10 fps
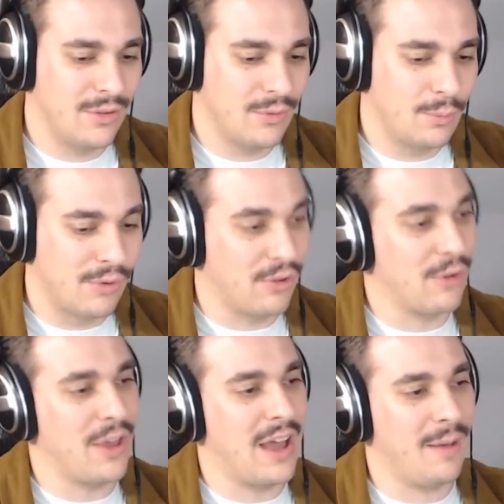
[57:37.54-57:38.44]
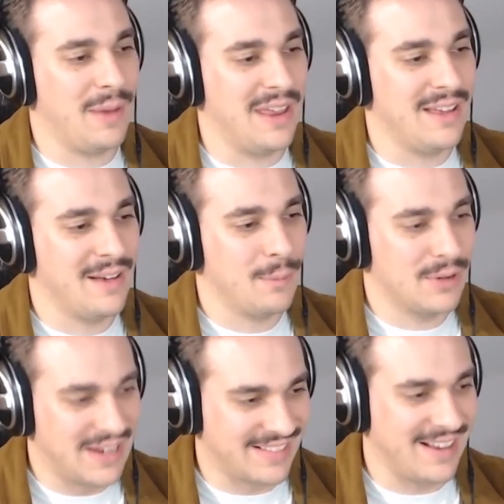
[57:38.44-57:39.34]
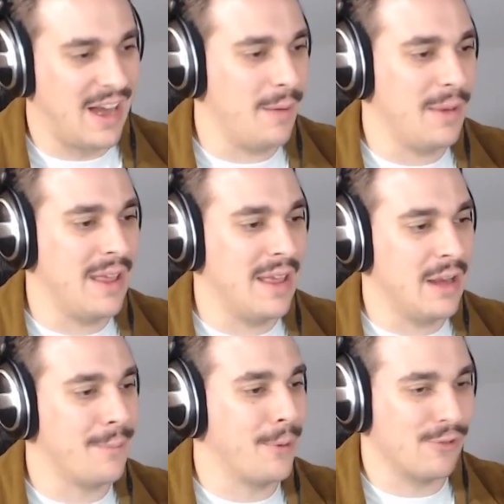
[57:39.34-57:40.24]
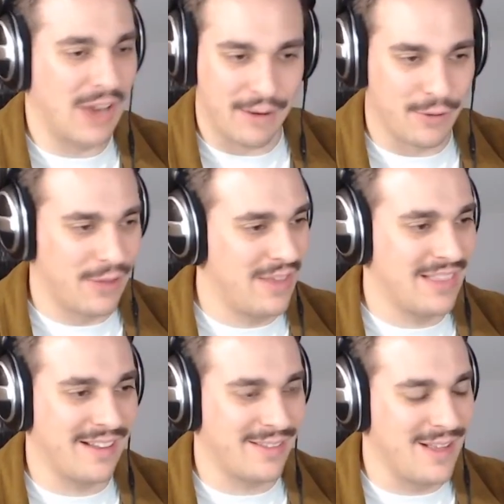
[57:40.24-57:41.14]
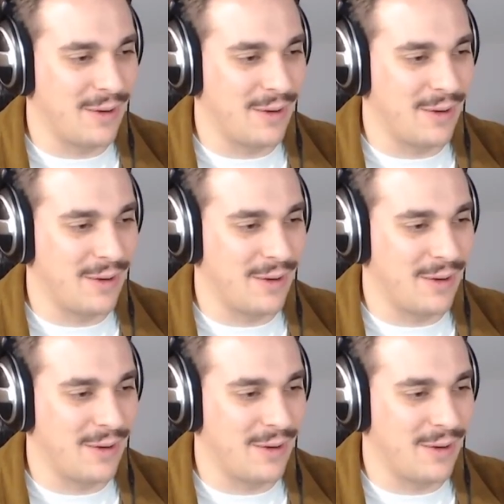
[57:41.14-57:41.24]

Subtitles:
Preserve the hobby, protect the hobby, and approach everything that it's not